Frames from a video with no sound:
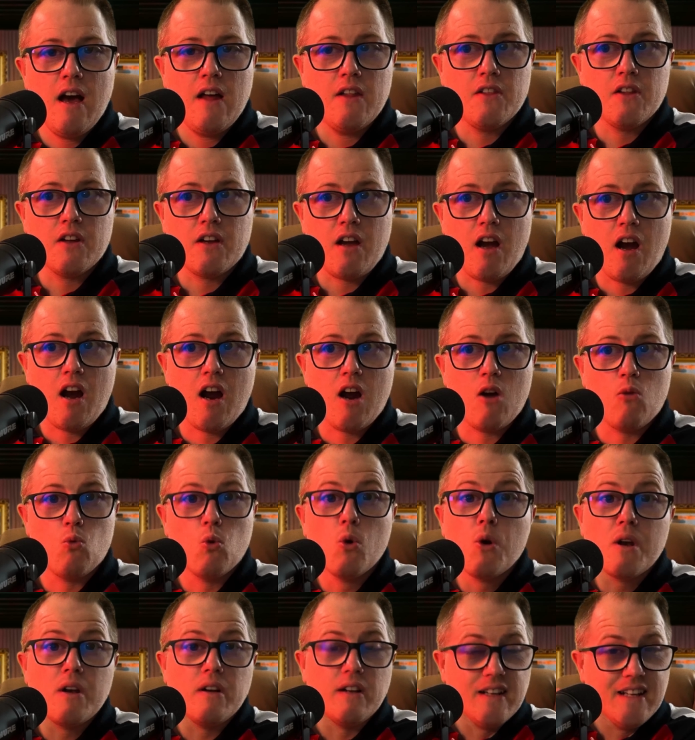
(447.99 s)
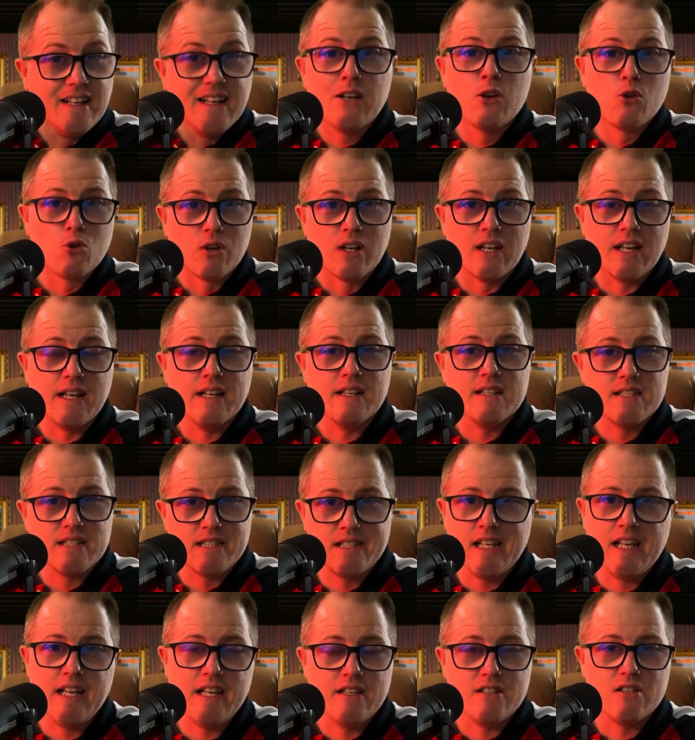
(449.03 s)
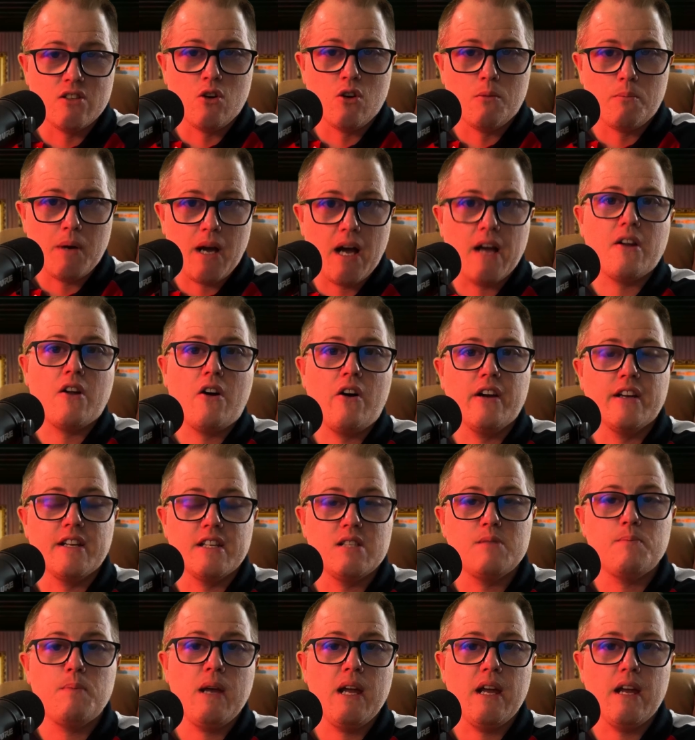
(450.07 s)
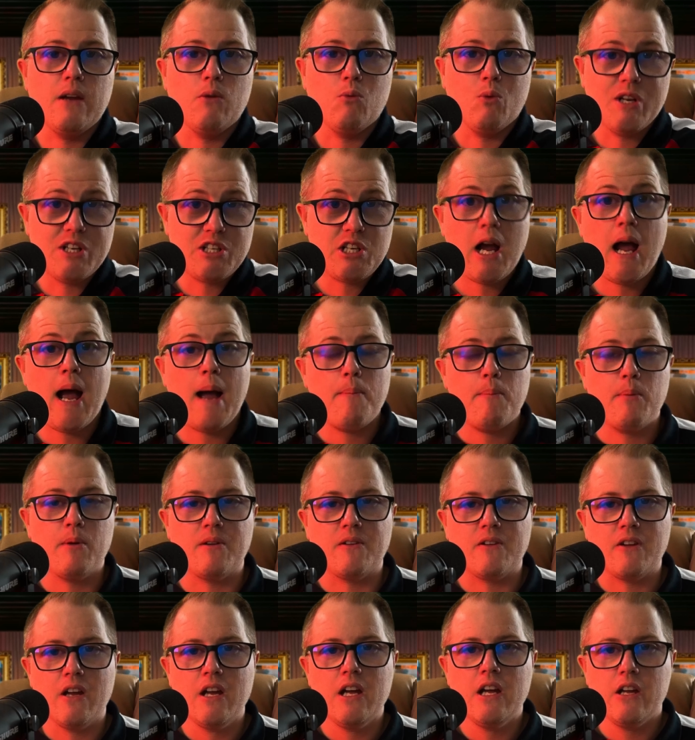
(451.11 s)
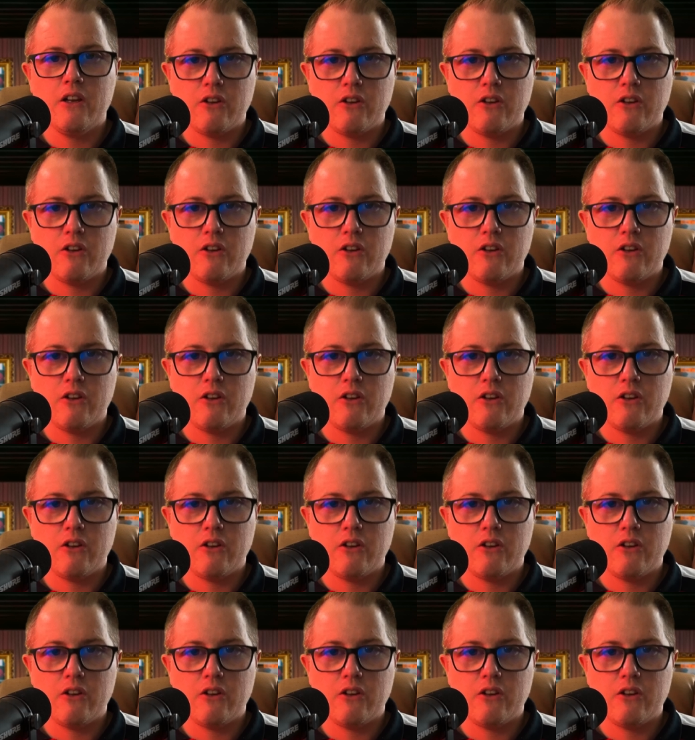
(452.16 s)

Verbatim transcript: and the car would literally seize up at high speed, which happened